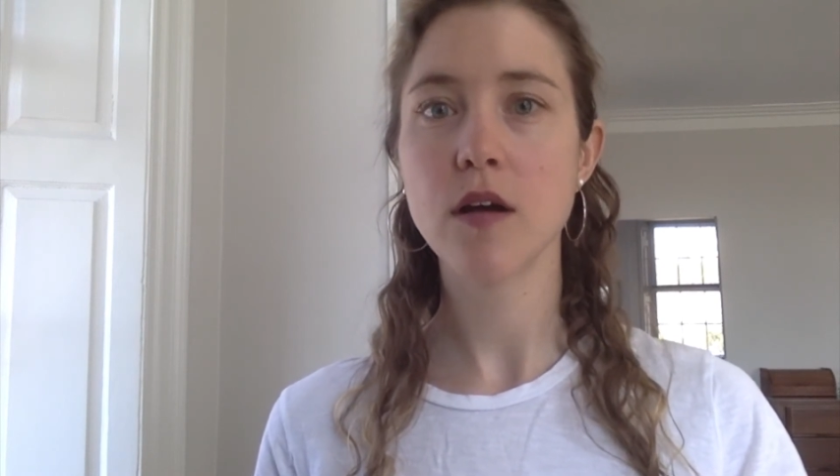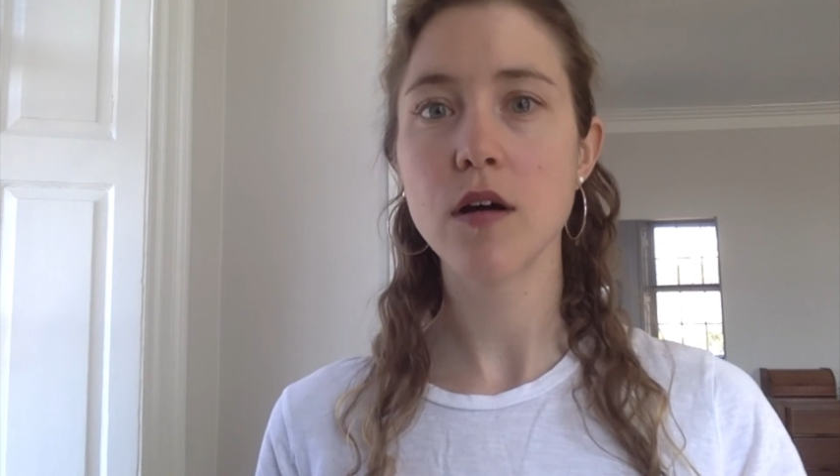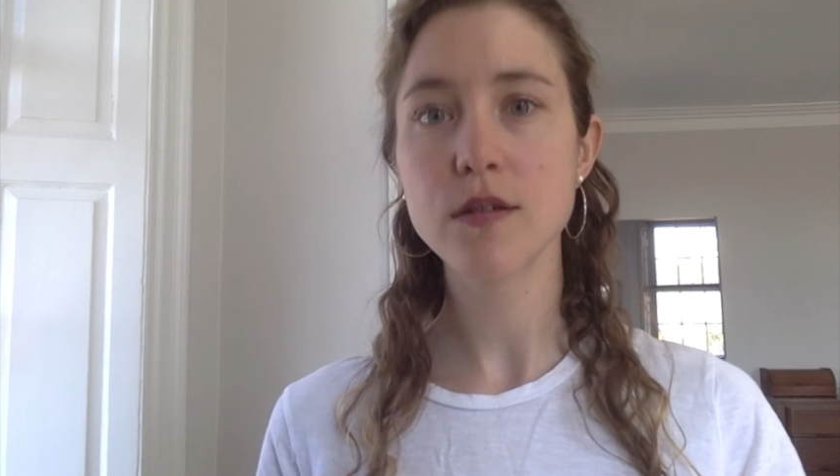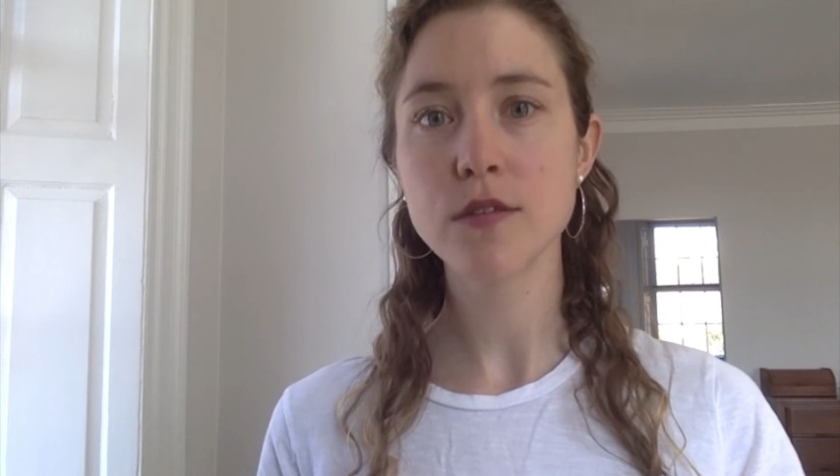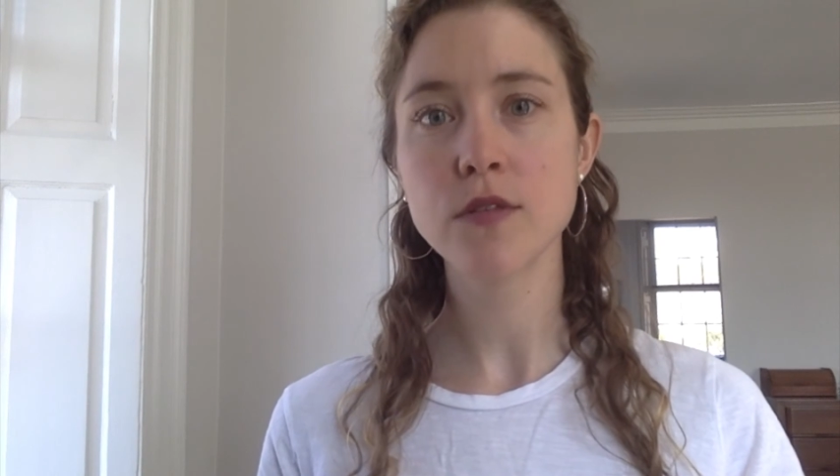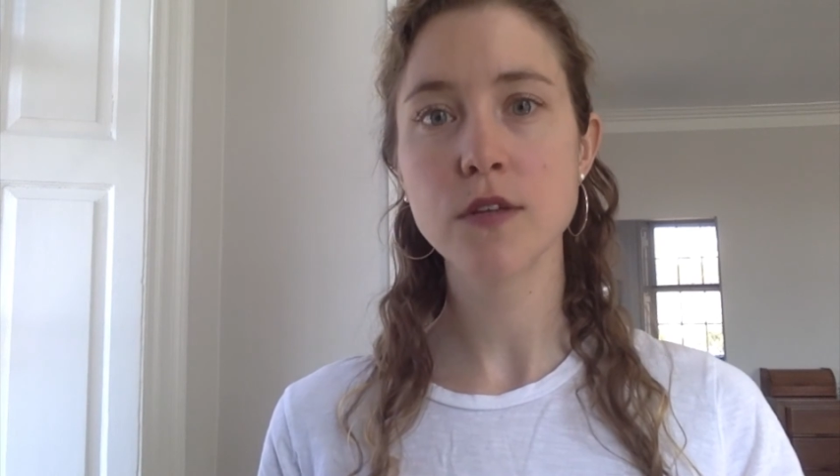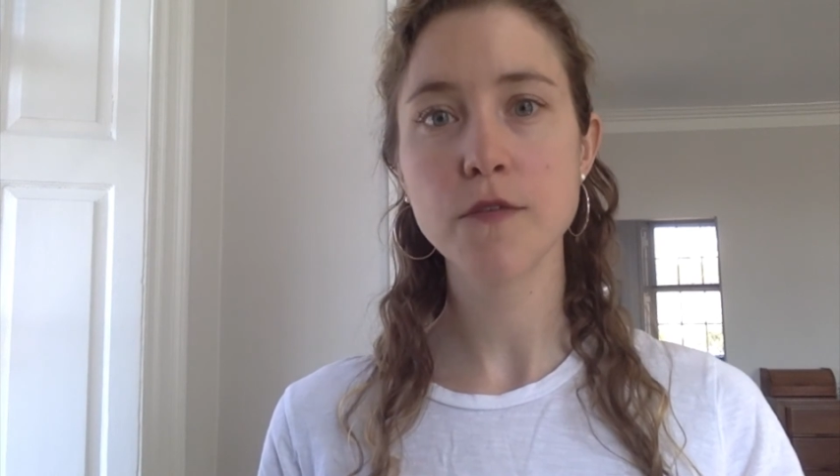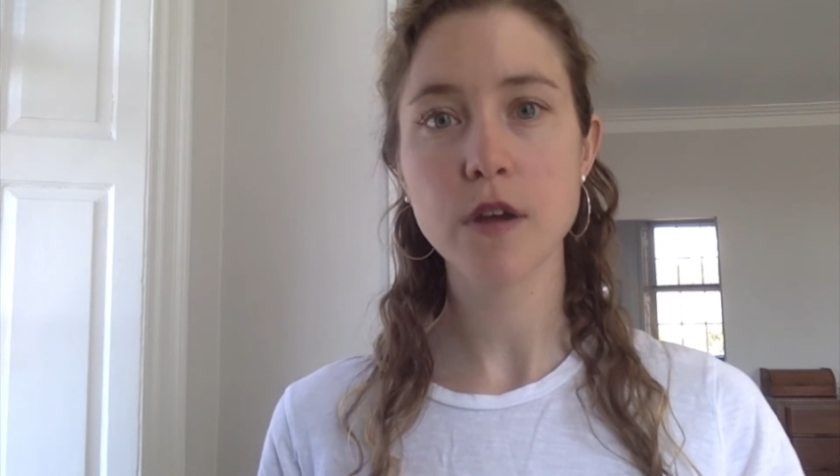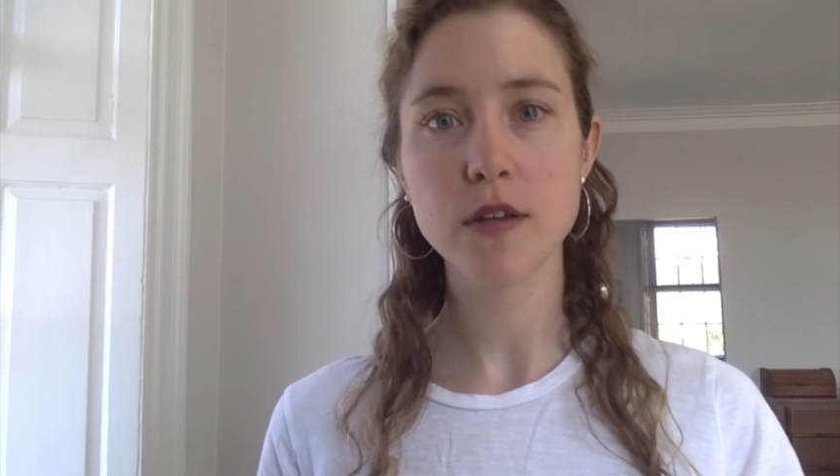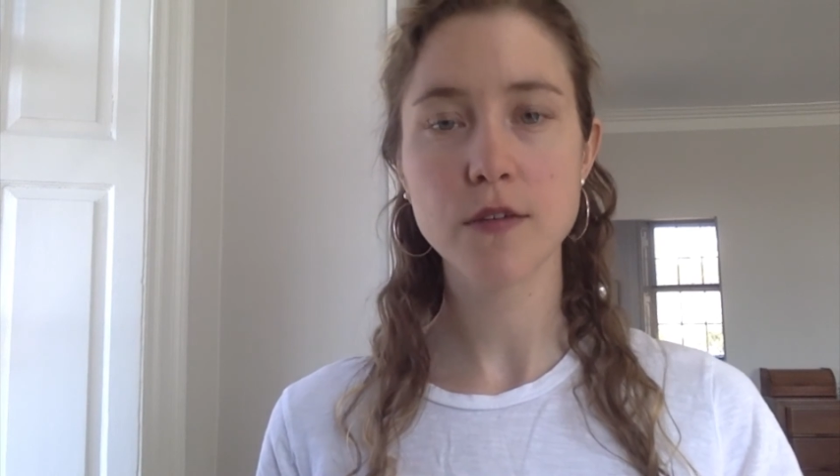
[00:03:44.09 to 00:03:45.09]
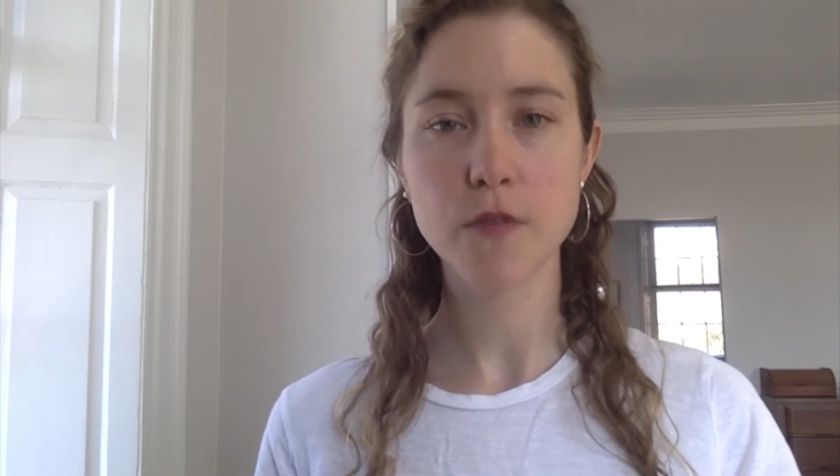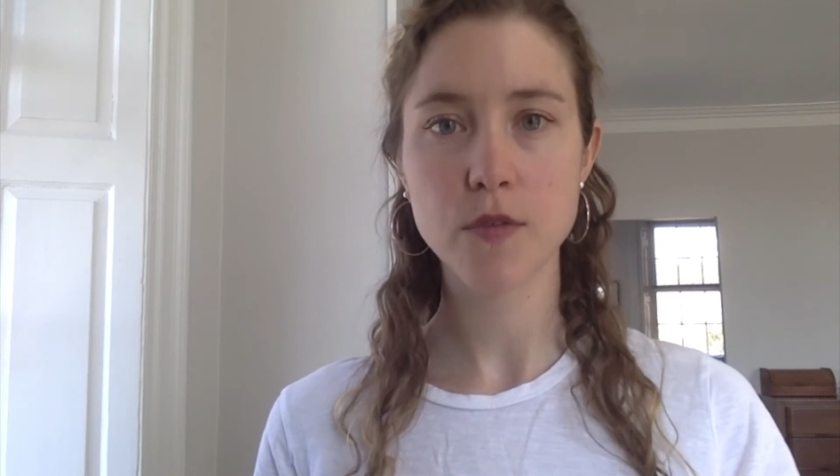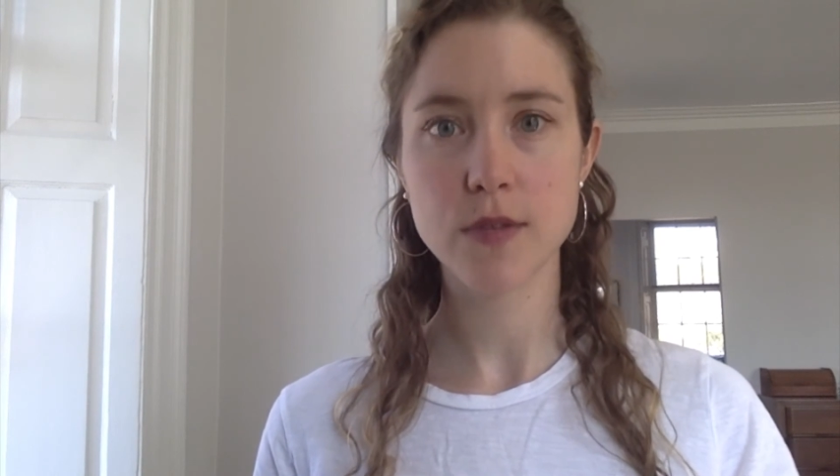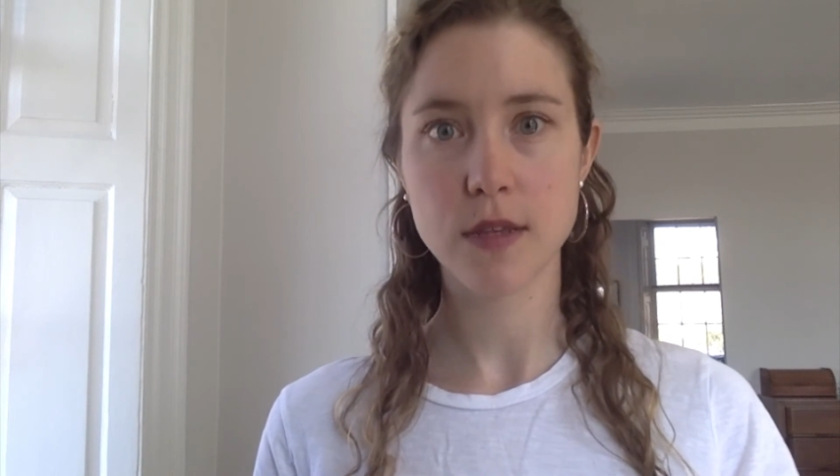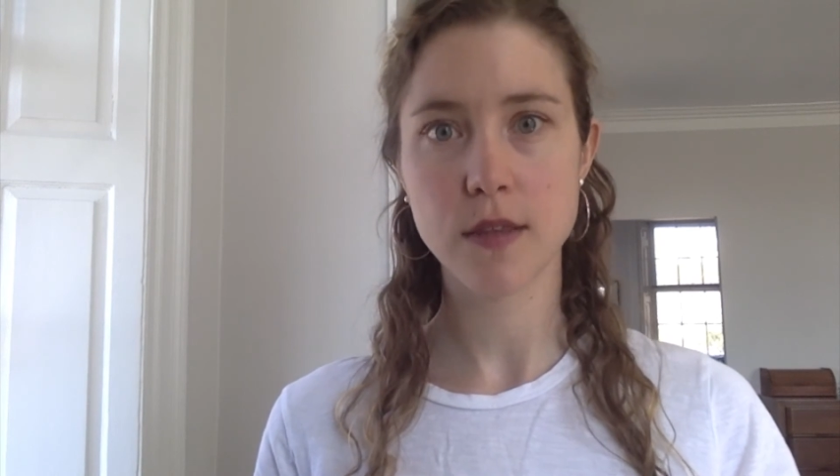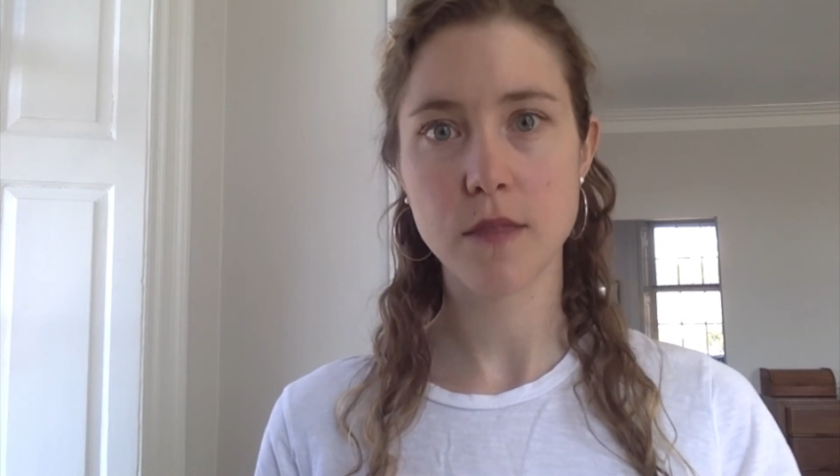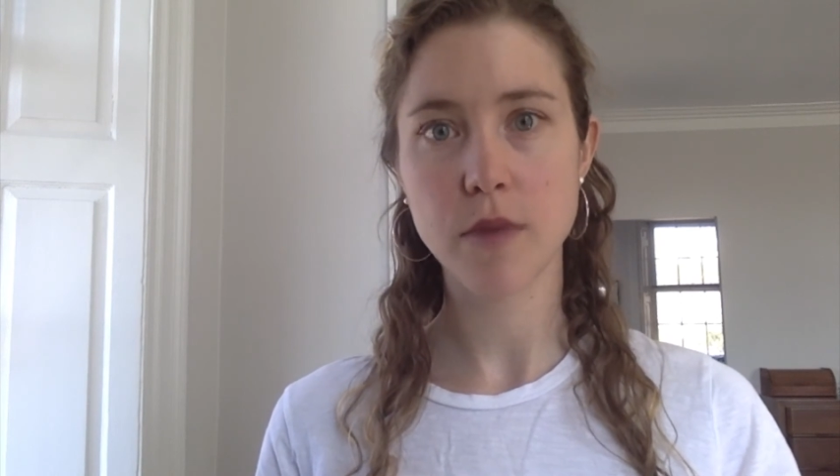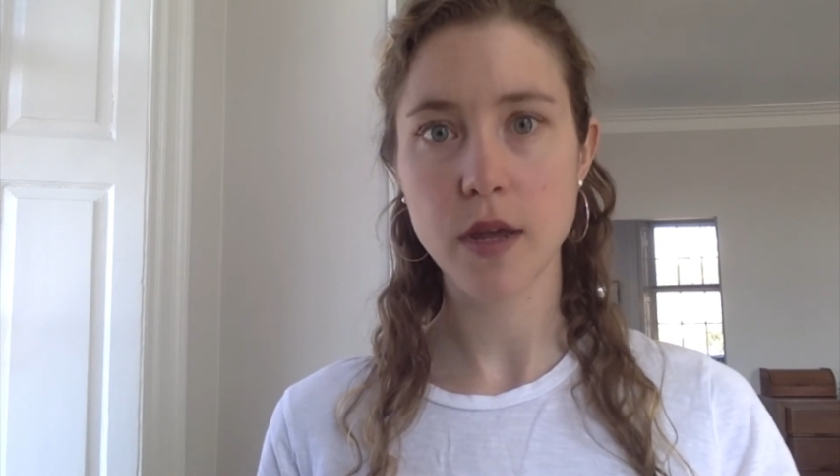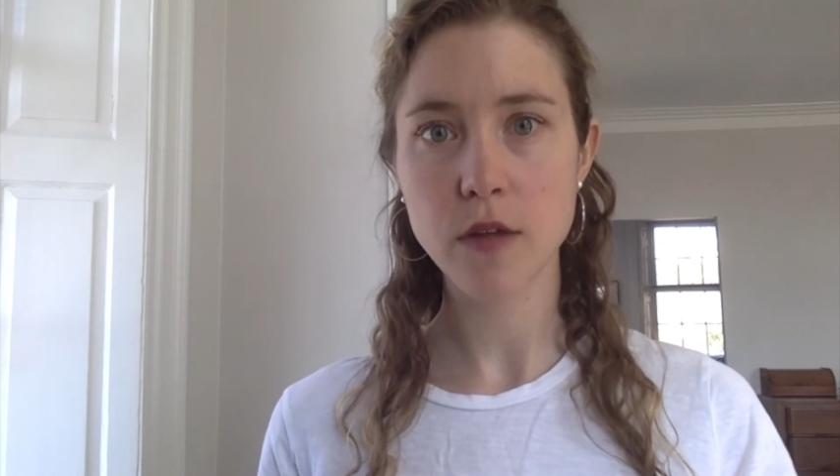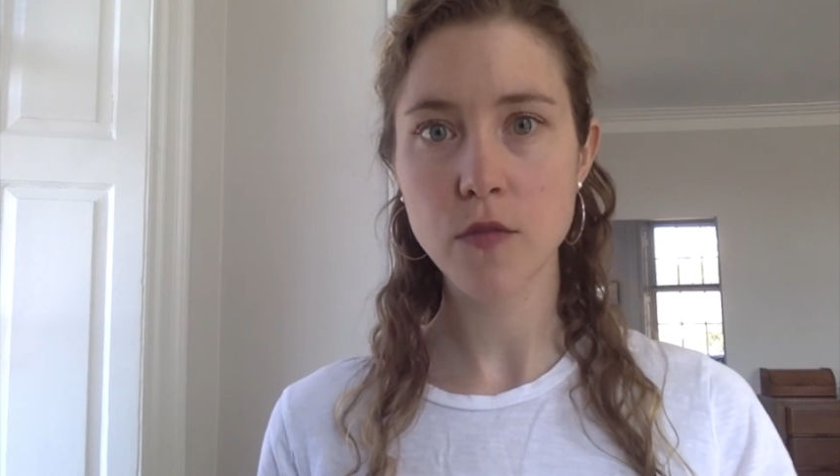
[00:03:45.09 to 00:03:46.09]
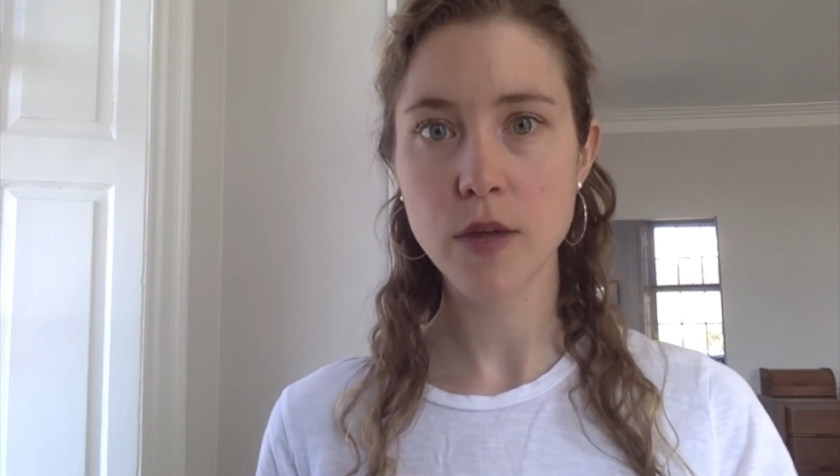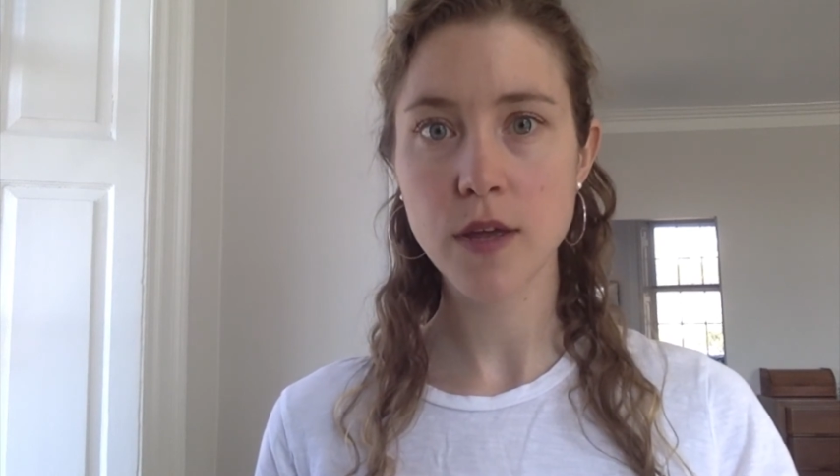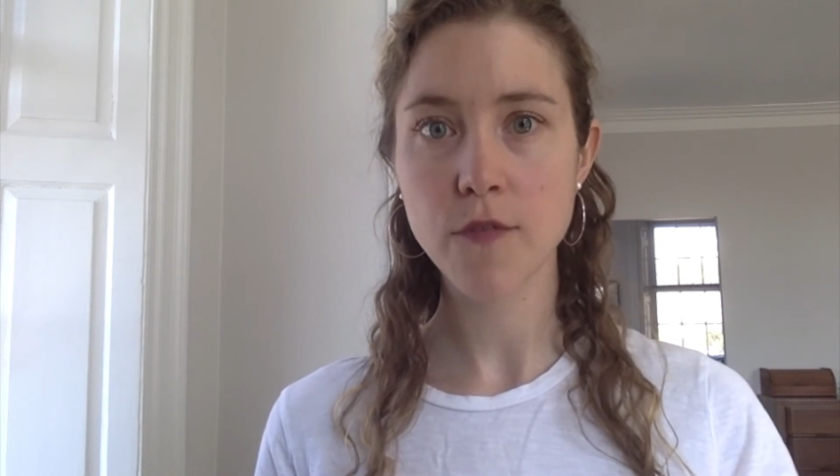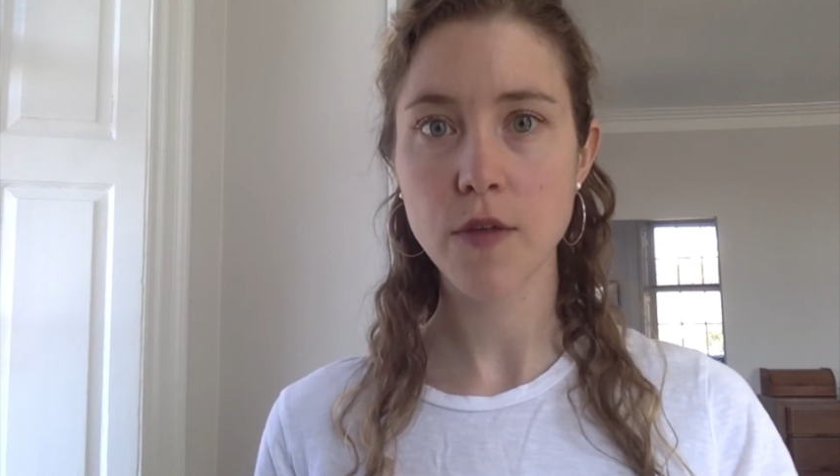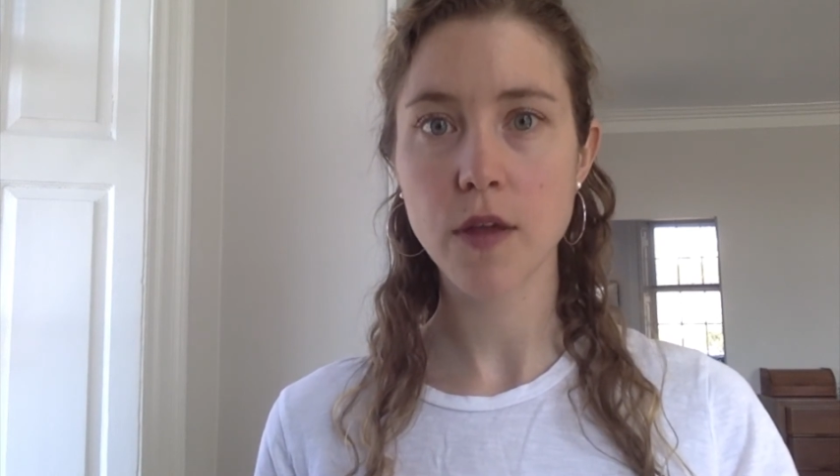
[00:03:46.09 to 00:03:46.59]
also defrost foods in the microwave